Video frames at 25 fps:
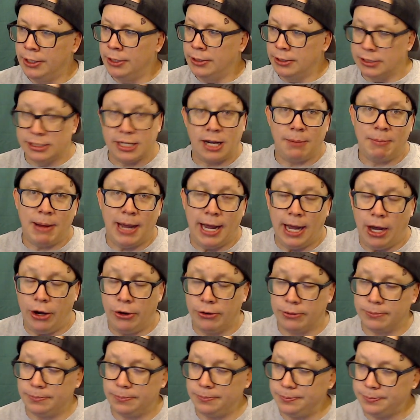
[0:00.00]

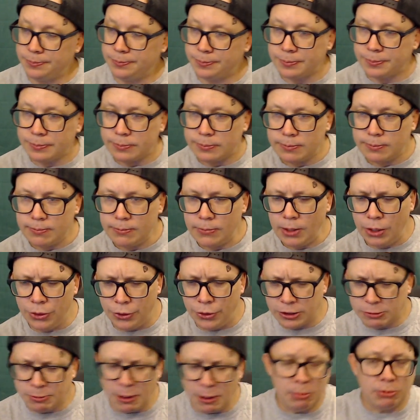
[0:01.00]
somehow.
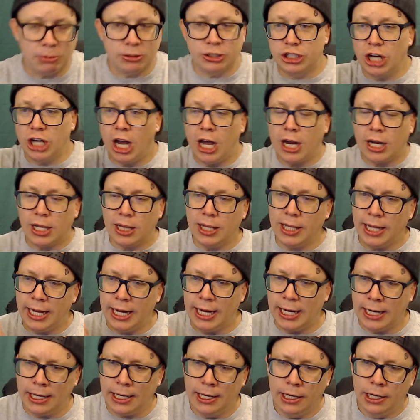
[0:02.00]
There's people
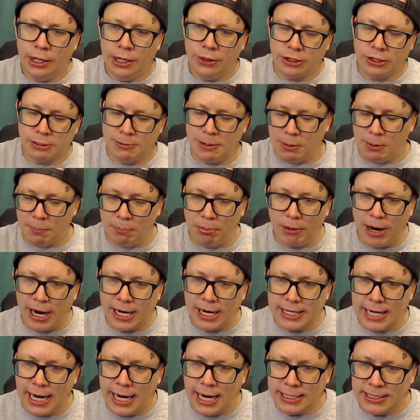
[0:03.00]
juggling, there's people
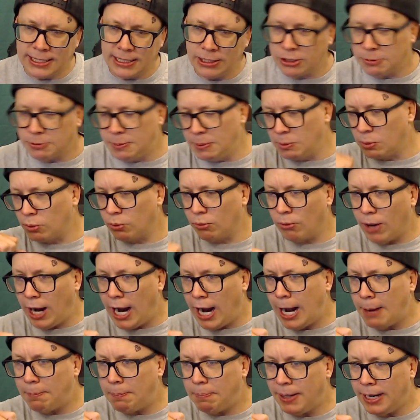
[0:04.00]
breakdancing, there's people
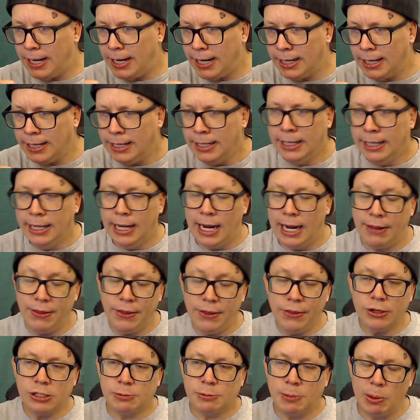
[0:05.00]
rapping, and then
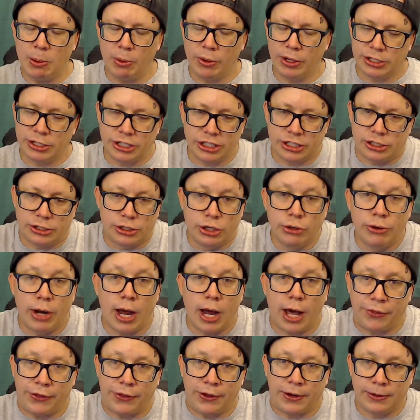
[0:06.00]
there's people that just do
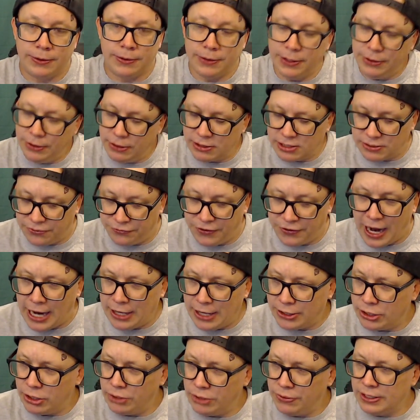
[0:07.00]
nothing. Then there's a
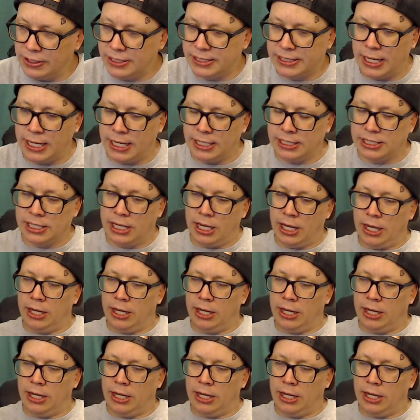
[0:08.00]
fat dude that says,